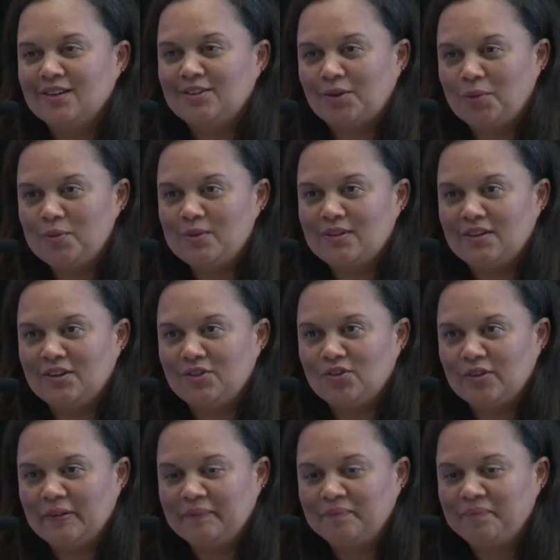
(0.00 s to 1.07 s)

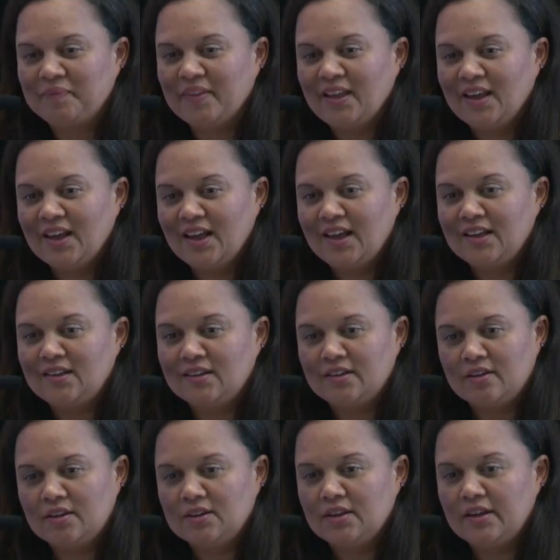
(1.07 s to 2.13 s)
dosage. And
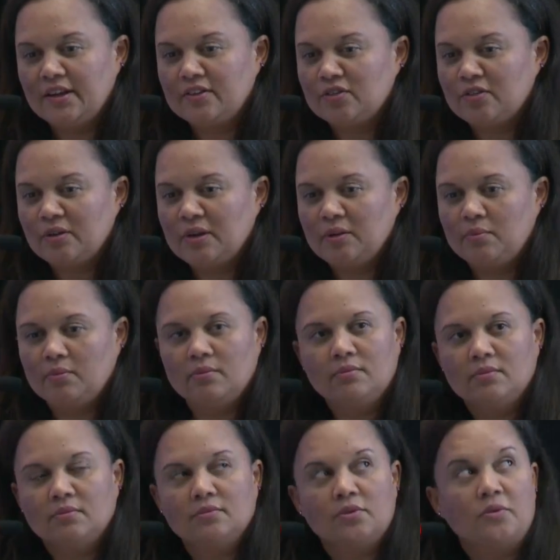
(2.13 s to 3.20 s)
on the
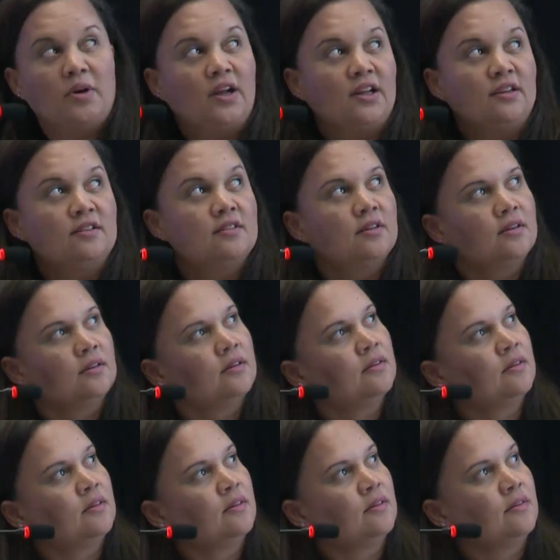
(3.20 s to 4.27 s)
extreme right,
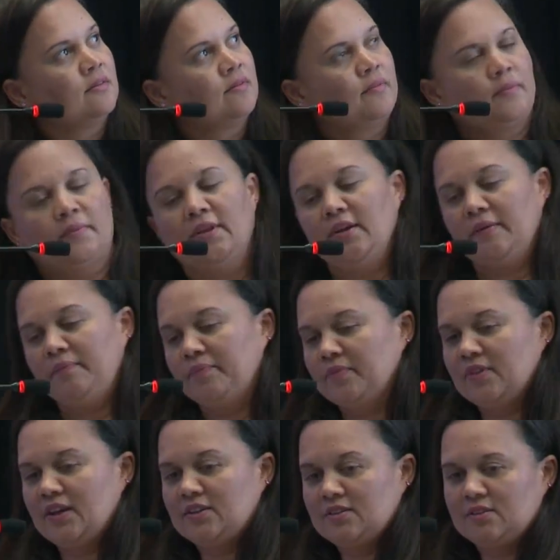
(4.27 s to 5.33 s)
yeah,
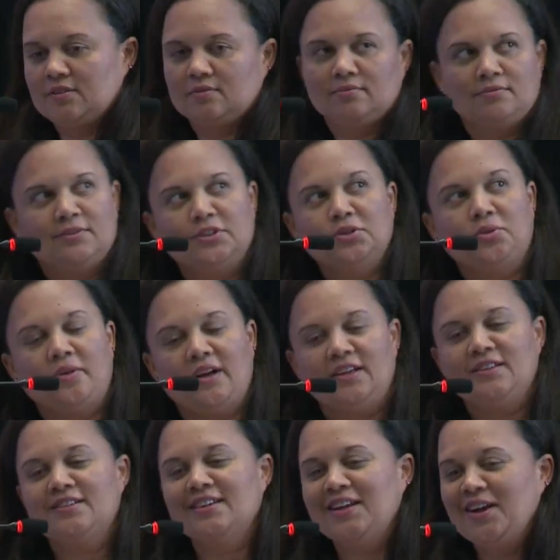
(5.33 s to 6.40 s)
you're
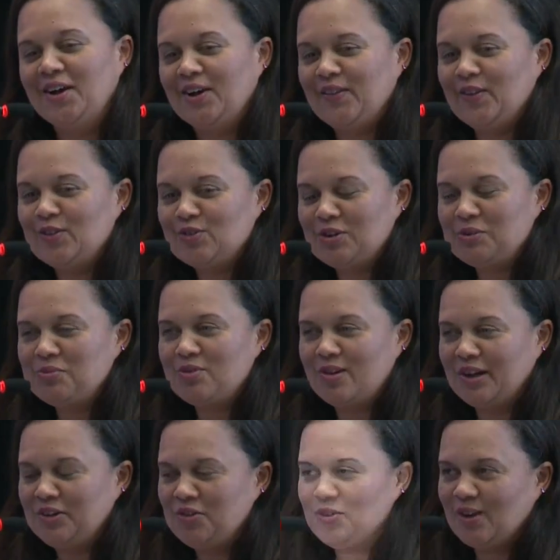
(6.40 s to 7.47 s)
right. On the extreme
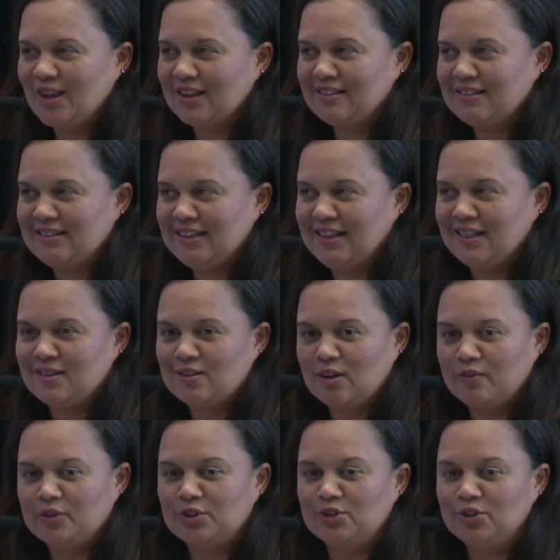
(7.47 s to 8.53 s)
right, you can see the
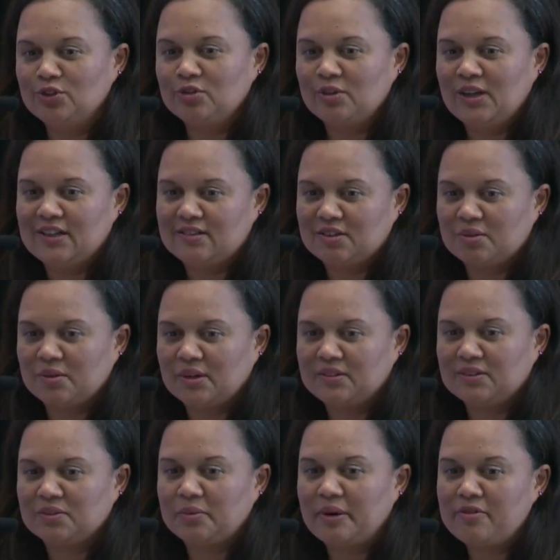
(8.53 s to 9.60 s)
solvent neutral as
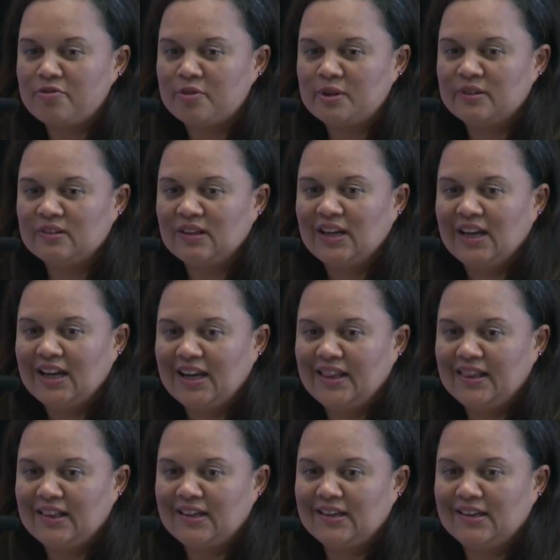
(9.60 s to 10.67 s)
a reference,
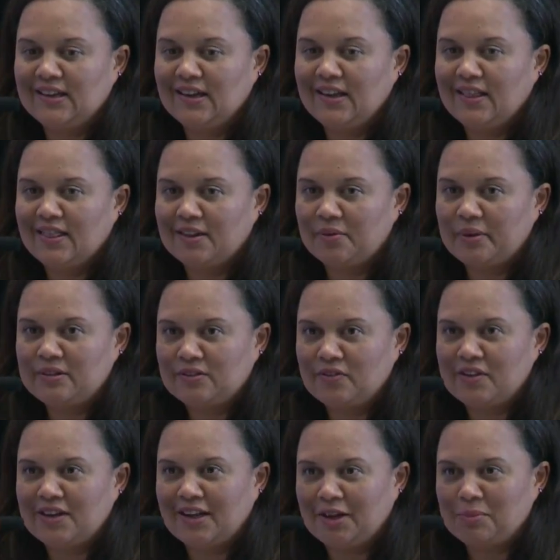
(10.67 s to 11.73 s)
and then the rest of
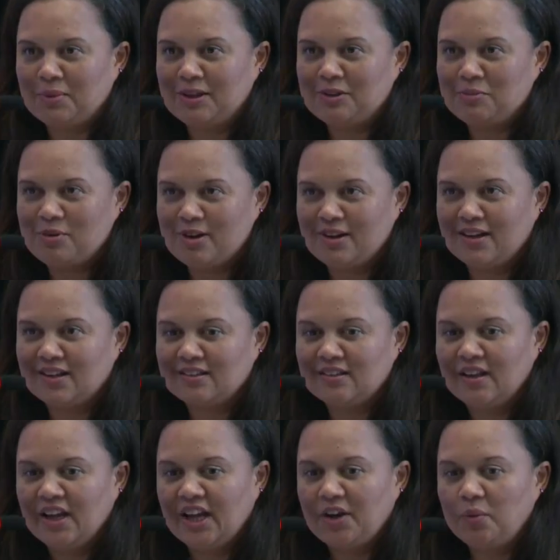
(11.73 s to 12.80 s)
the NYNAS products.
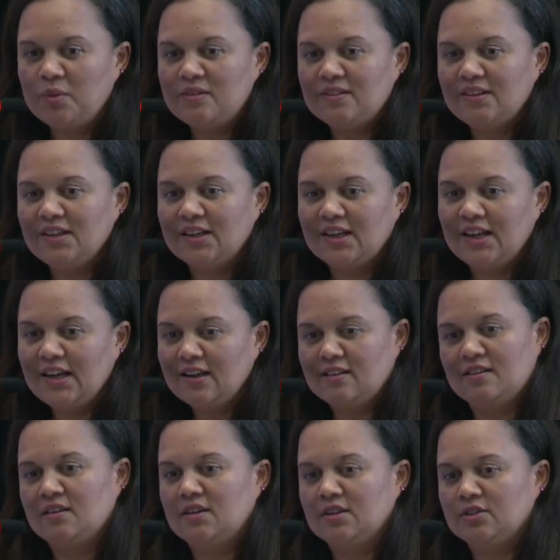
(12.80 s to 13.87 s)
And we see an
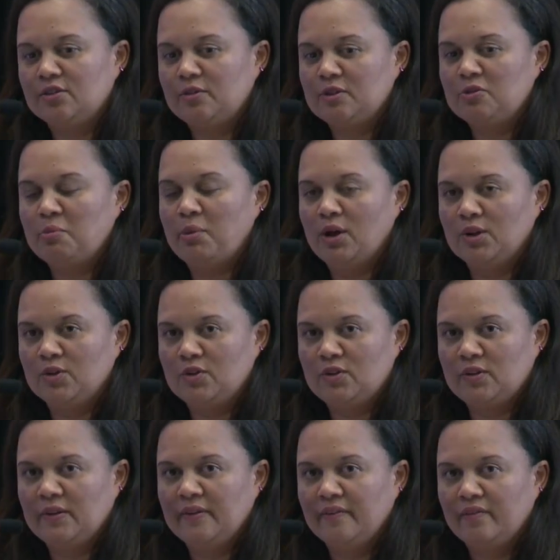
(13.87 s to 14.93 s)
excellent
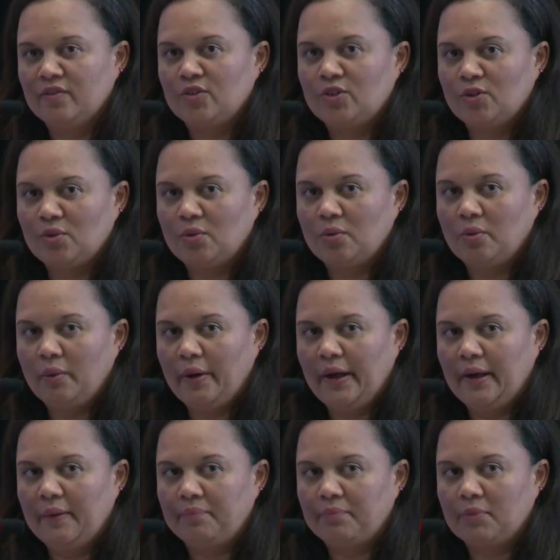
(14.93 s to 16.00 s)
response to
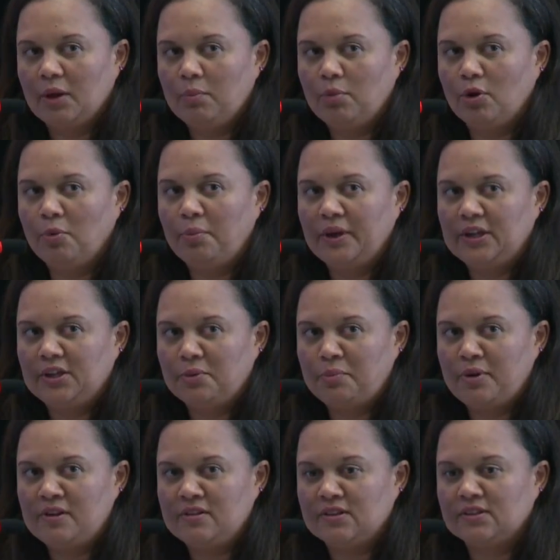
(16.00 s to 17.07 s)
a pore point
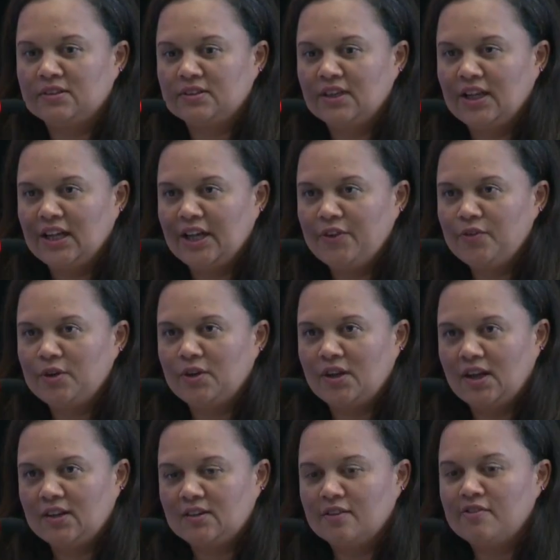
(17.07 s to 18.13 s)
depressant,
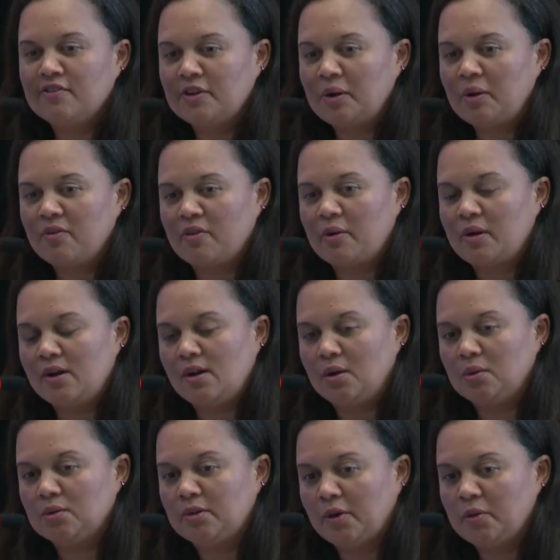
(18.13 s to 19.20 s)
even at a very, very
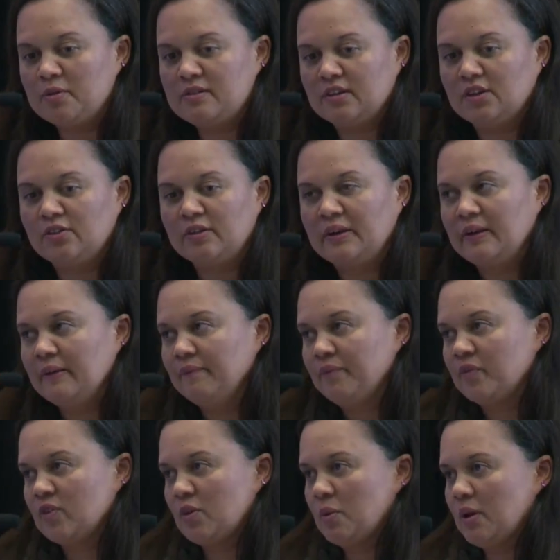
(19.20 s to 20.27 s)
low dosage.
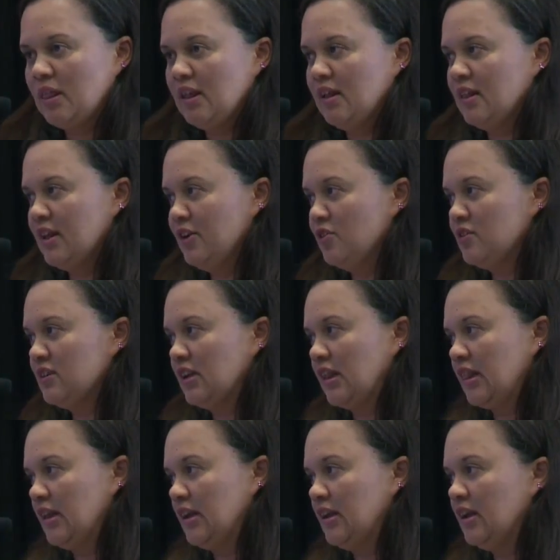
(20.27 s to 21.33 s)
So I think the interesting
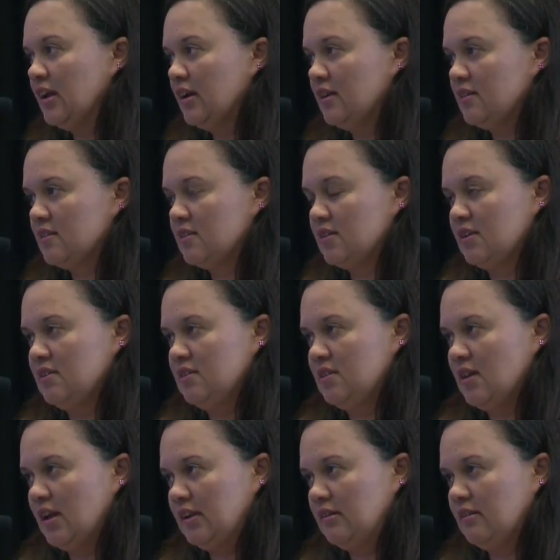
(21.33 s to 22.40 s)
thing here is
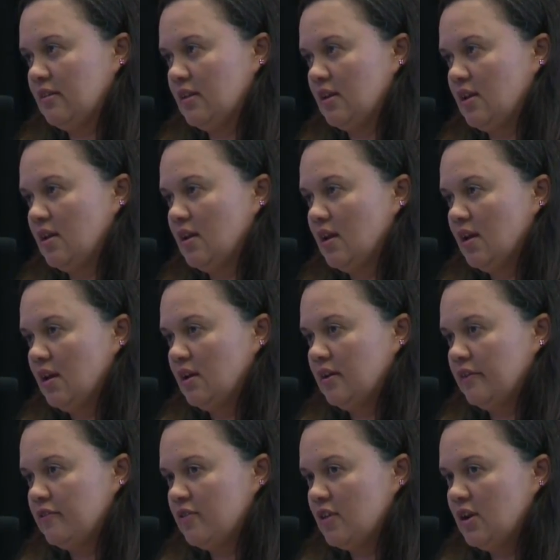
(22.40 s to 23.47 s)
that the
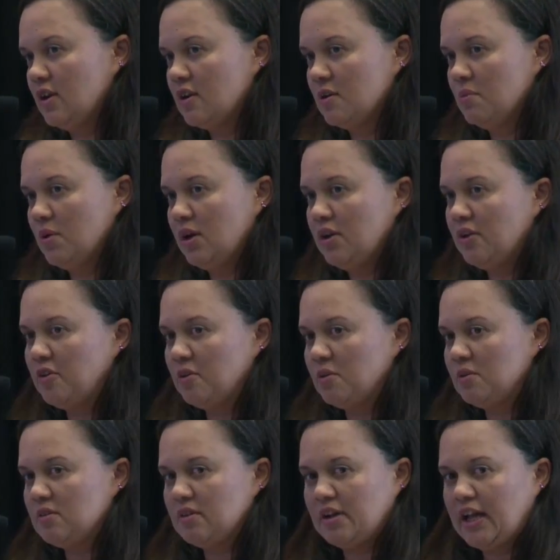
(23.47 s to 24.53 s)
naphthenic
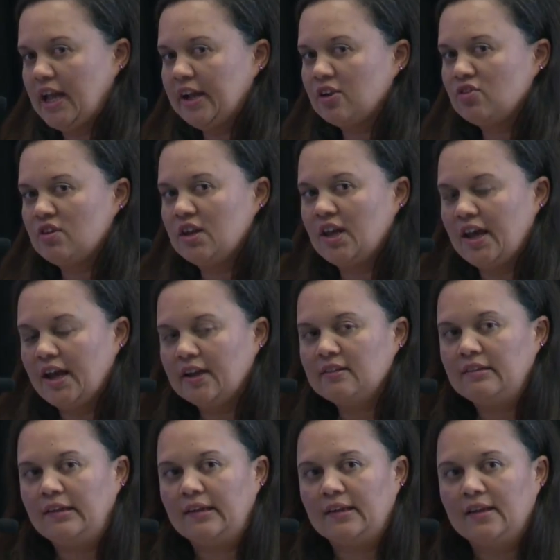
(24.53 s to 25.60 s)
molecules are actually
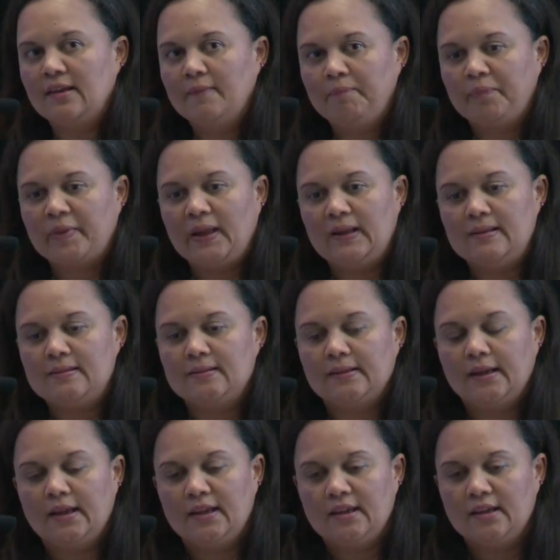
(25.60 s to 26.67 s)
acting as
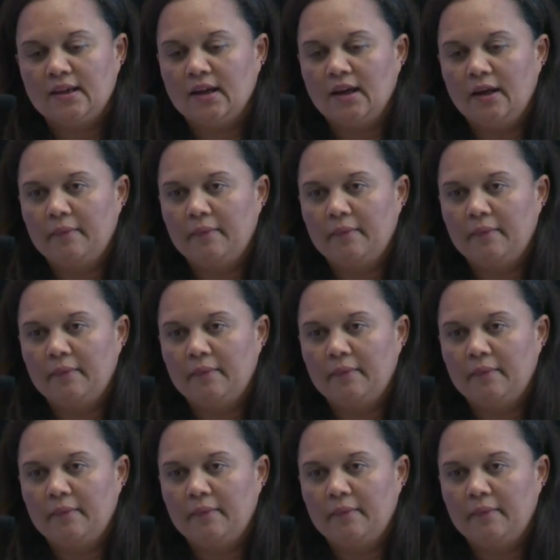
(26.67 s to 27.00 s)
a